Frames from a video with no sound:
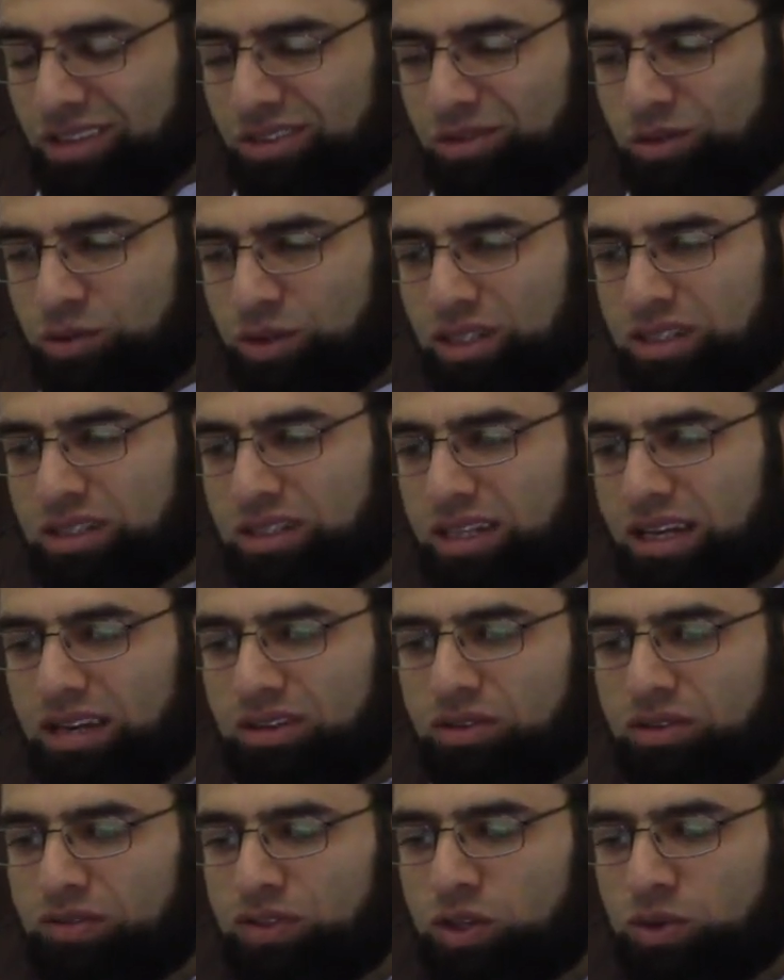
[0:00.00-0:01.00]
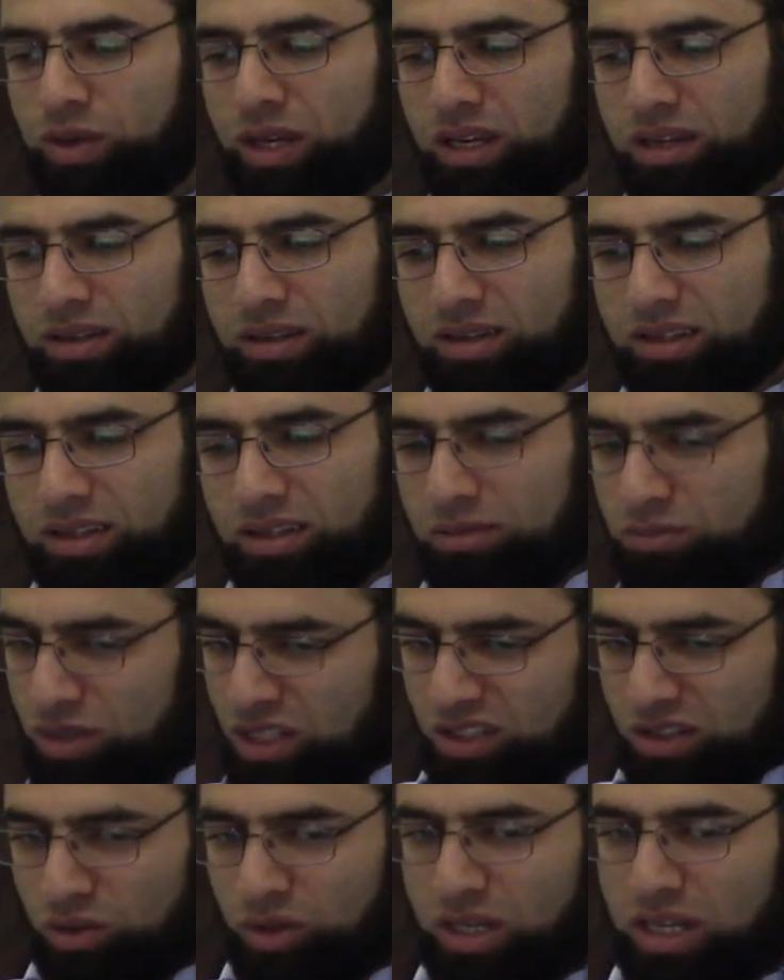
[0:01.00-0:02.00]
we still reviewing.
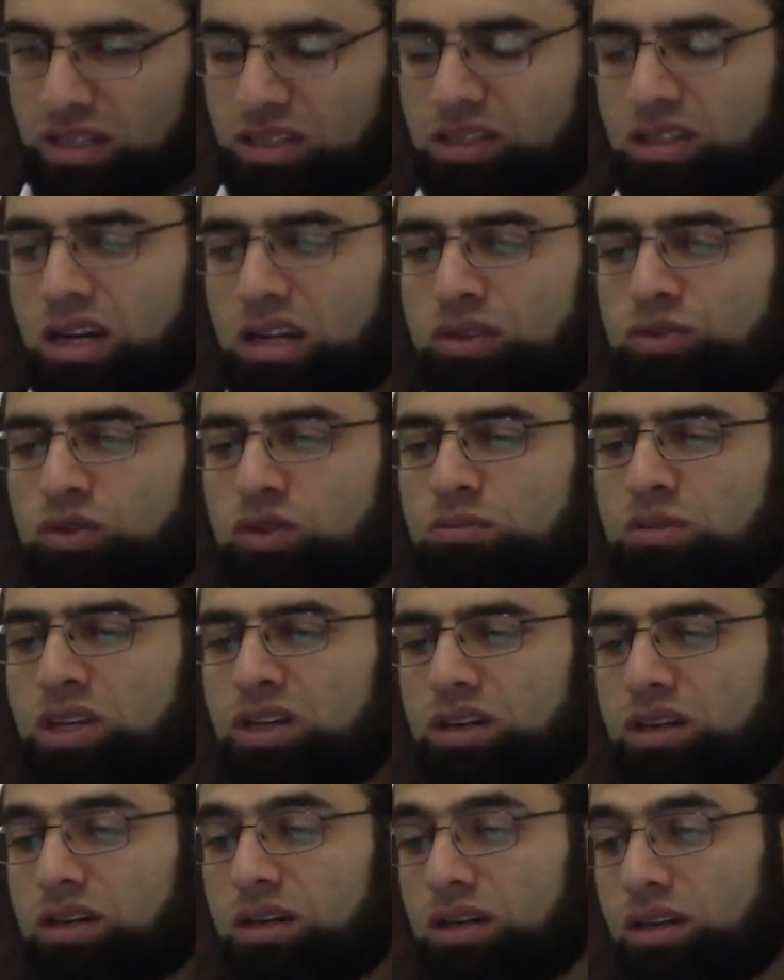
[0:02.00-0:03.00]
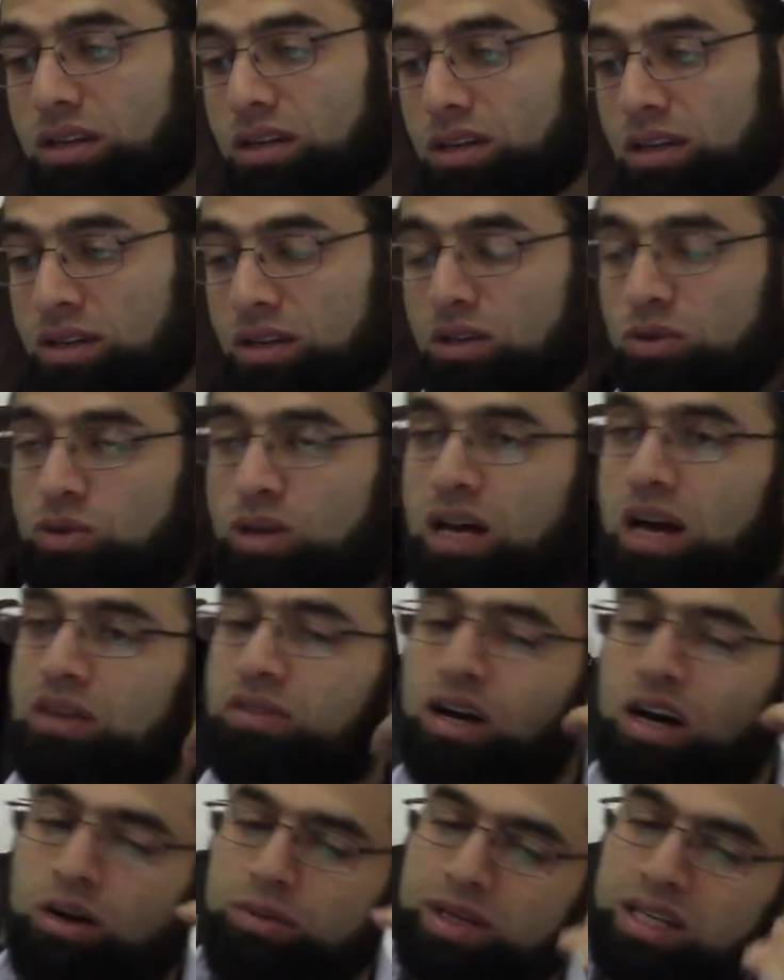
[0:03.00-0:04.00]
But you can start from here. We have
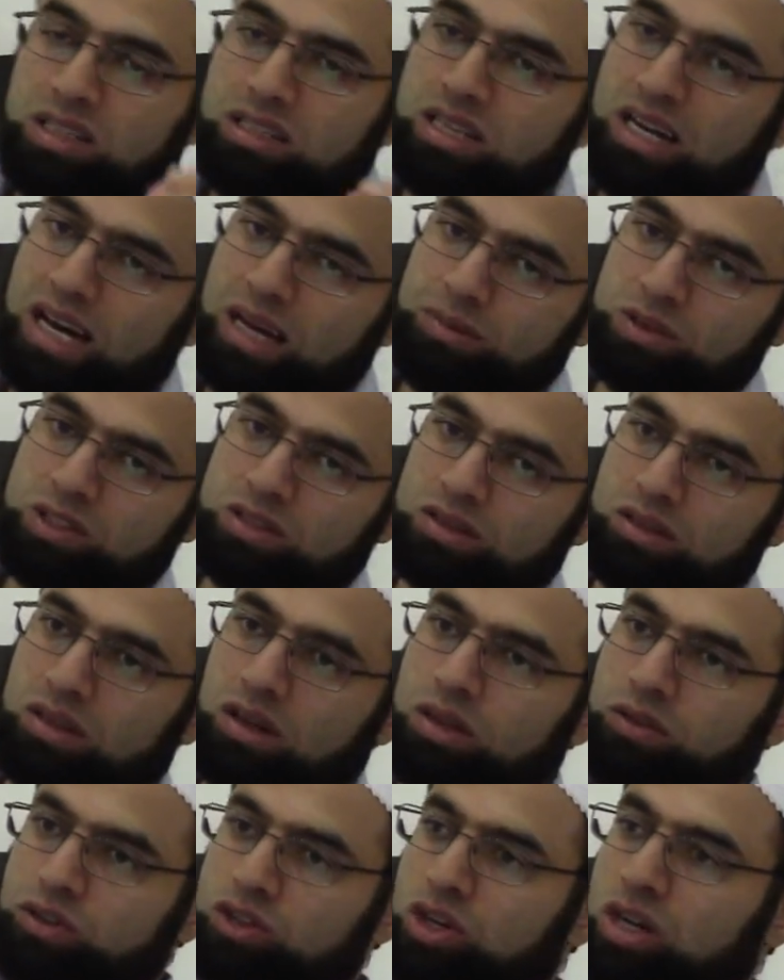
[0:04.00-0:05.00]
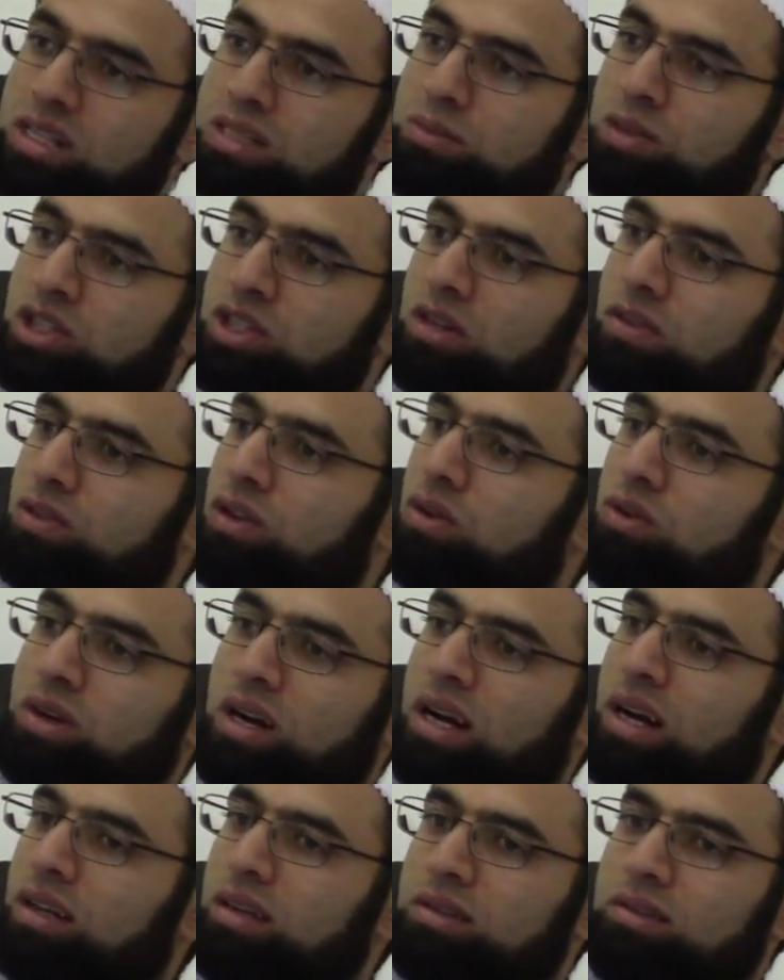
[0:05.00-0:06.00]
how many types of transmission of the
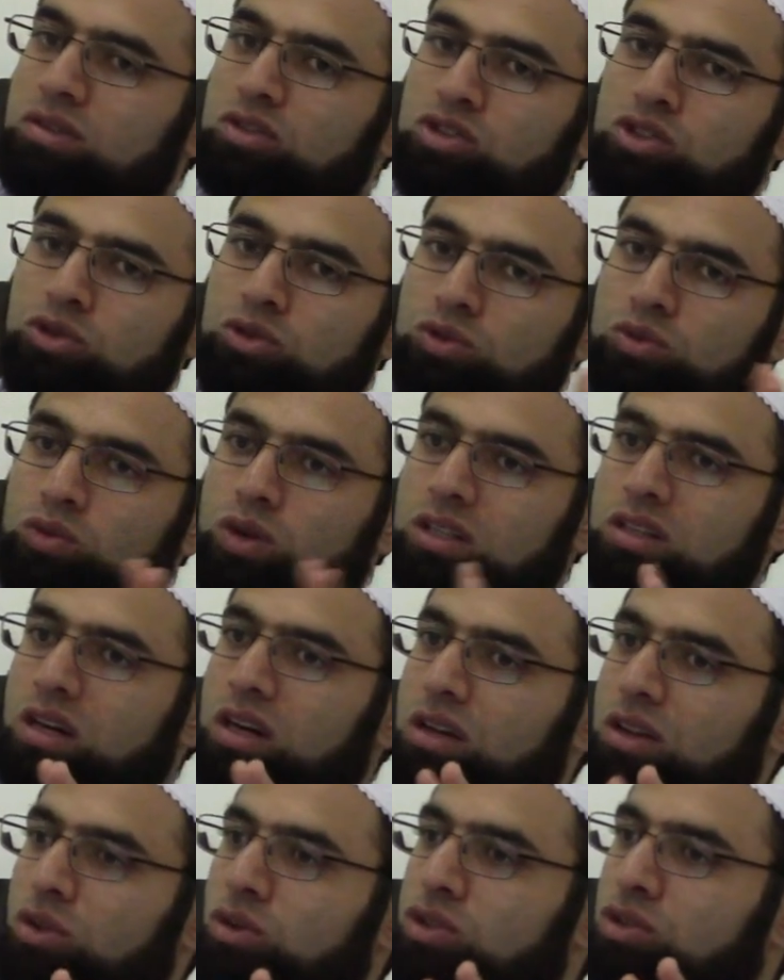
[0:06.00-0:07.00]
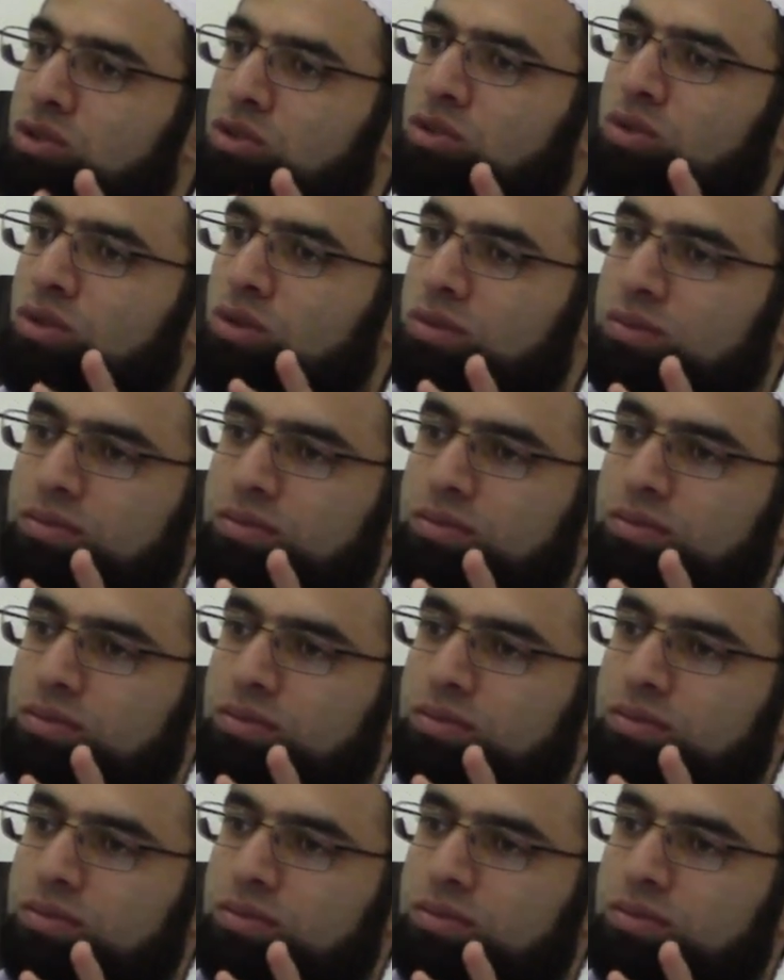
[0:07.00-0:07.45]
Quran? Two. What are those two?